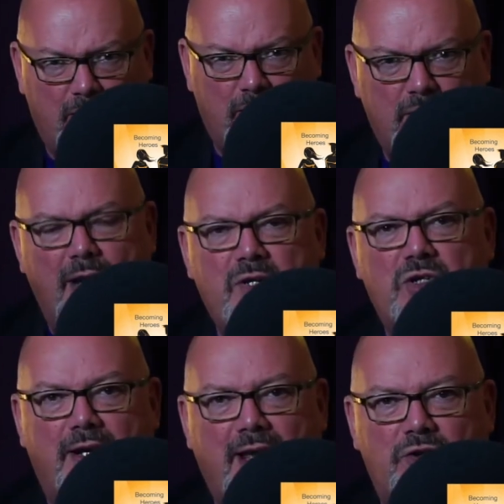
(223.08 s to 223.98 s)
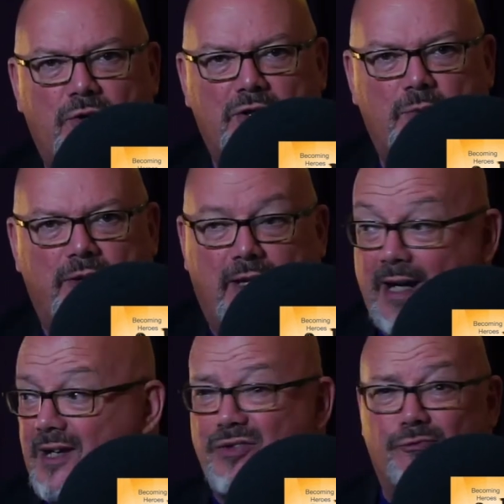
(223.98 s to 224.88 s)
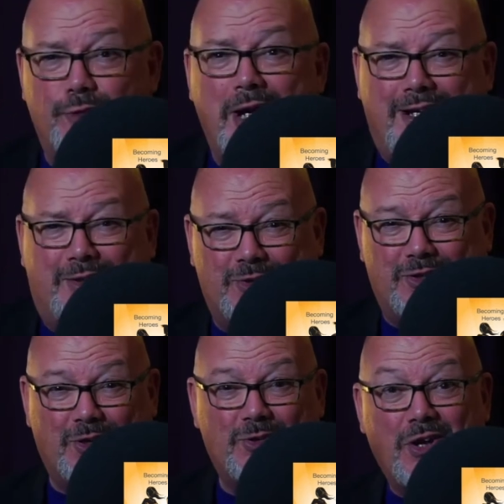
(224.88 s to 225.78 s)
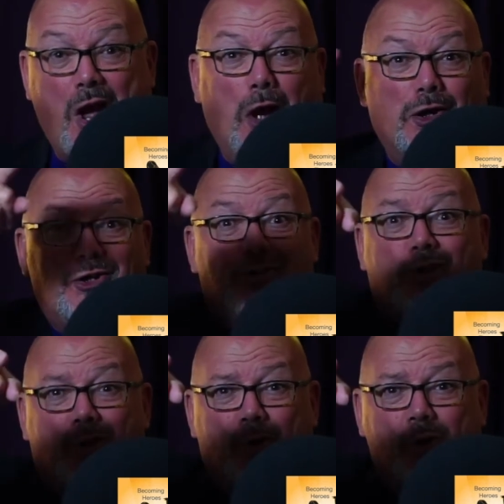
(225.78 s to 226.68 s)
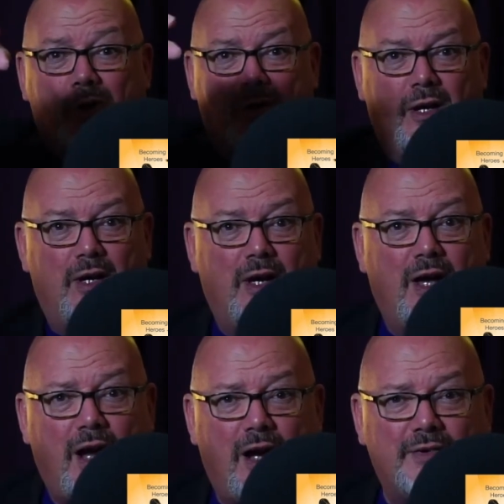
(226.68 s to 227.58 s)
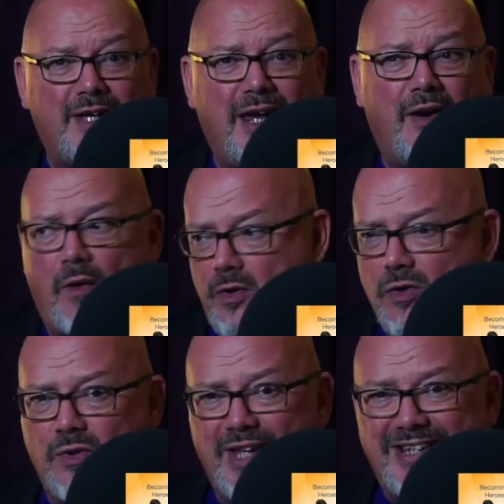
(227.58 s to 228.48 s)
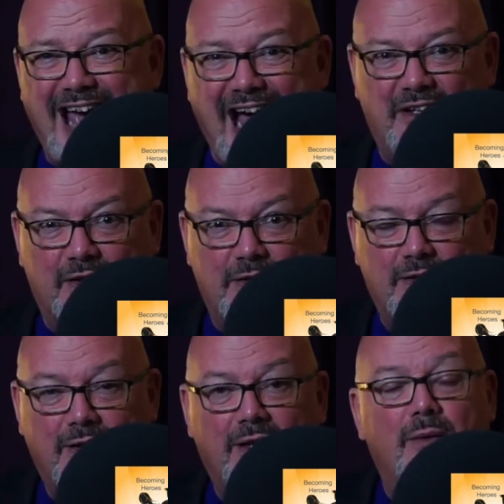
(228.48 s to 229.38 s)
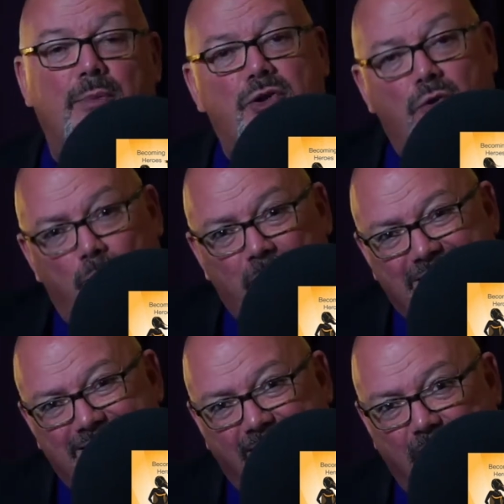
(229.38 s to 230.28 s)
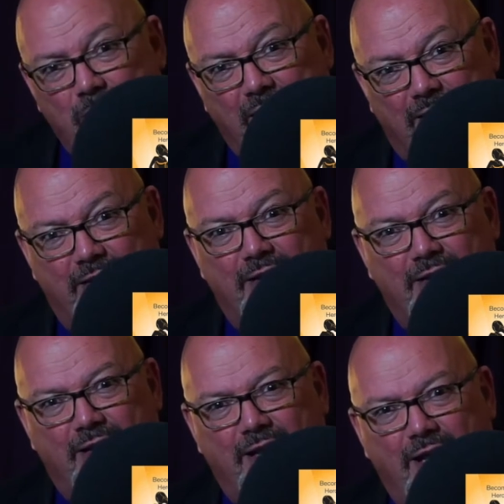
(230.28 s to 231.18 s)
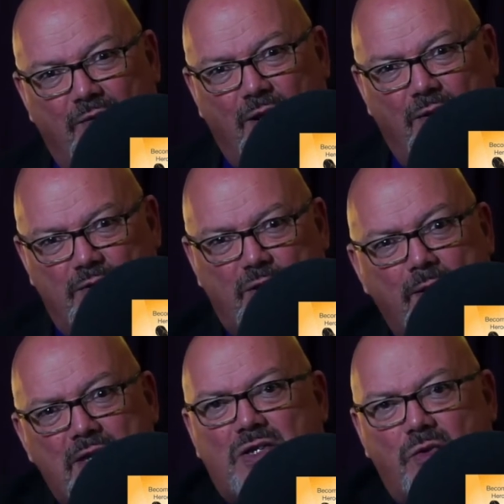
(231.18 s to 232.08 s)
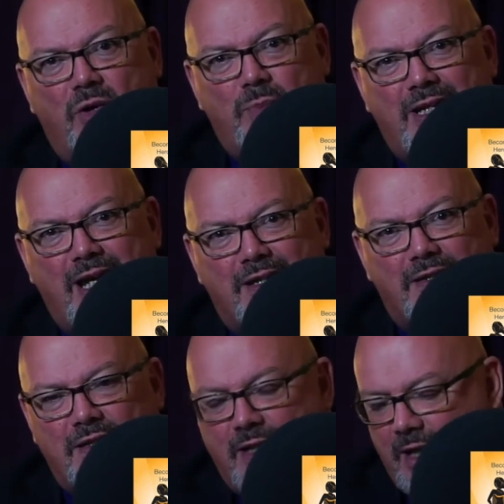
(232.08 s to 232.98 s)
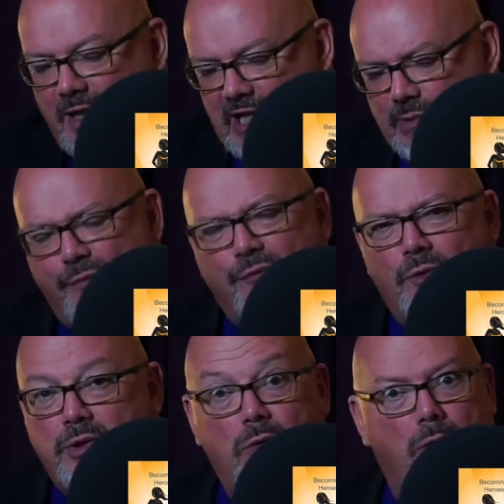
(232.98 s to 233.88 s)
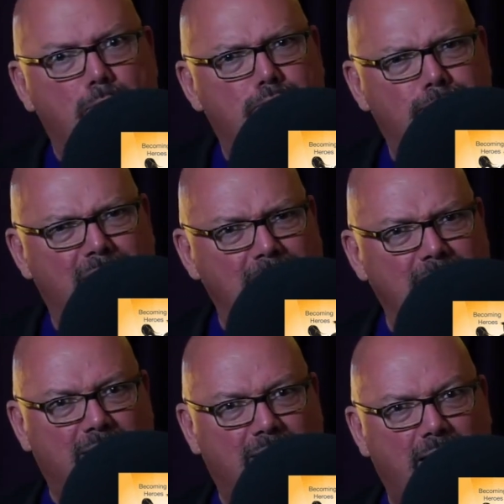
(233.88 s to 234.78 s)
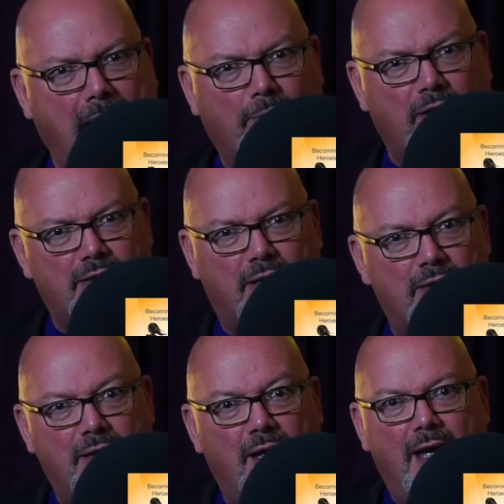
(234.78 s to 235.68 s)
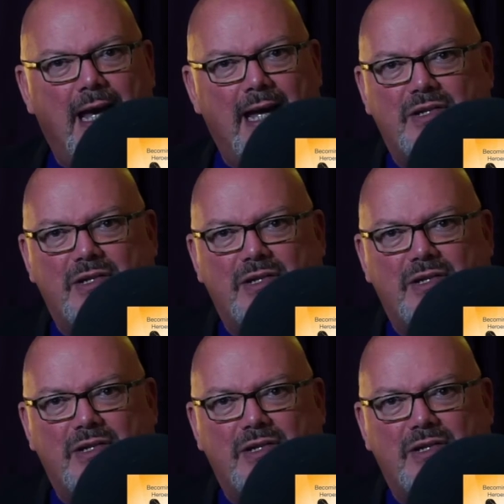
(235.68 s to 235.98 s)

So let me share that structure with it. Here's the really good news. You are the hero. You're the talent, but you're becoming a hero. So when the story begins, it's before your amazing character has